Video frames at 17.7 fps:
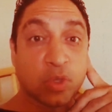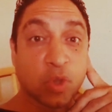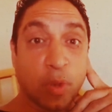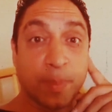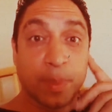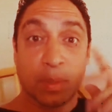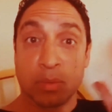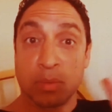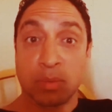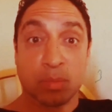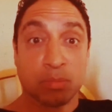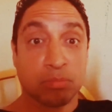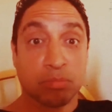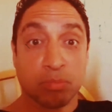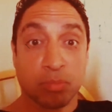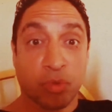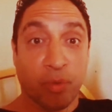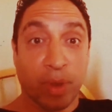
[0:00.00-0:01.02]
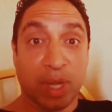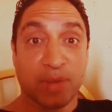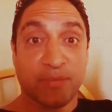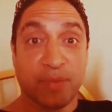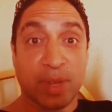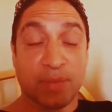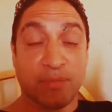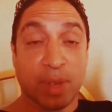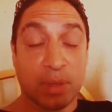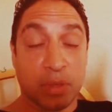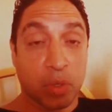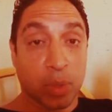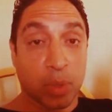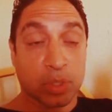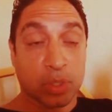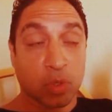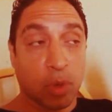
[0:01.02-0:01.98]
Open. Great event, like
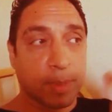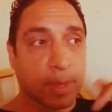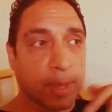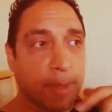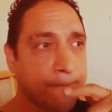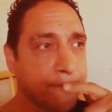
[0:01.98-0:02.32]
U.S. Open.